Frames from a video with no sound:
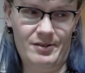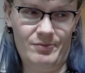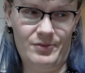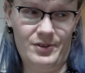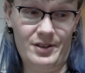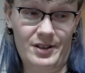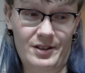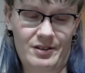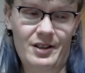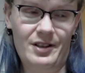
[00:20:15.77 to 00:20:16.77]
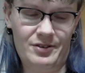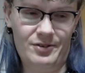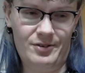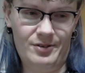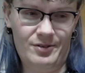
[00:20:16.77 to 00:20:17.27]
I'd like
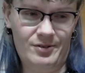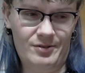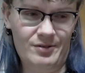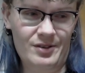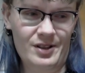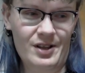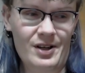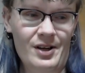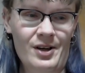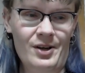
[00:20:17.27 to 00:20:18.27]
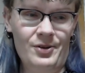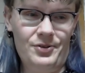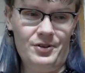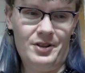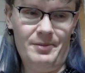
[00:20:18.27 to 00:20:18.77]
to talk
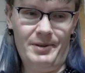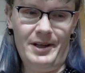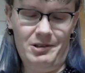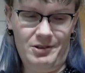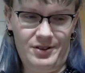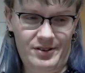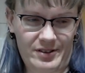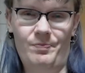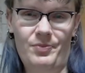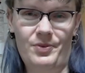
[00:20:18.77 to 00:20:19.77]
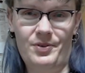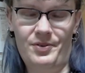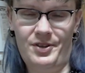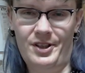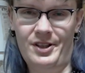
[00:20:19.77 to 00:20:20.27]
about the
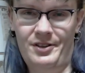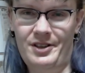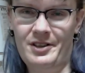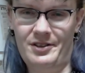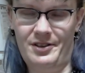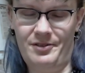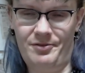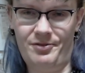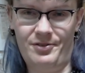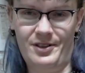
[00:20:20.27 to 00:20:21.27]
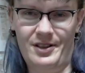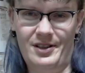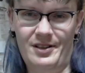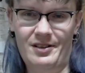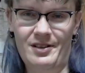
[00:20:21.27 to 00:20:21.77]
negative,
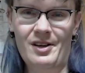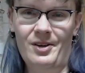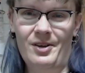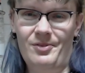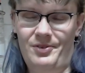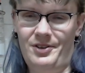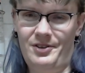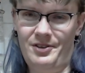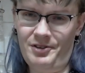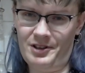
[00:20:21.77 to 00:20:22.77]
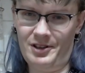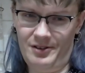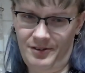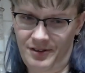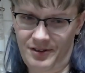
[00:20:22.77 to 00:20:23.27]
the difficult
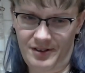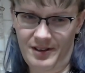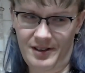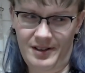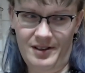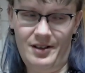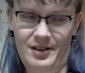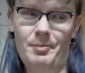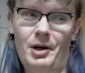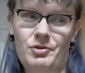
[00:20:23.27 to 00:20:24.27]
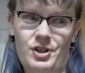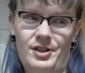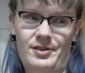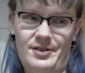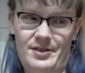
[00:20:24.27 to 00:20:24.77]

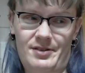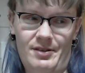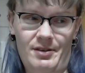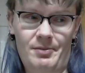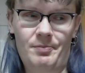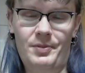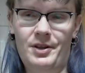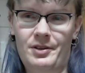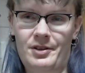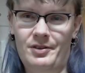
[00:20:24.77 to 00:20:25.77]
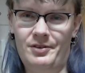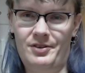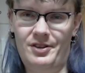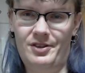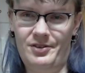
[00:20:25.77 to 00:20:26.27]
emotions being on the
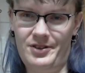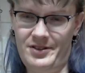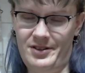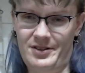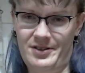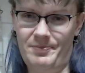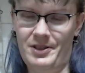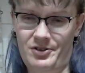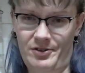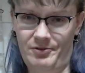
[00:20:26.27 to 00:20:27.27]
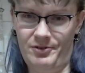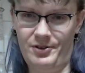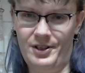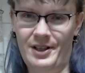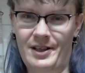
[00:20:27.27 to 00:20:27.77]
autistic spectrum for
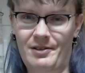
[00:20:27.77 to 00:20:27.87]
now,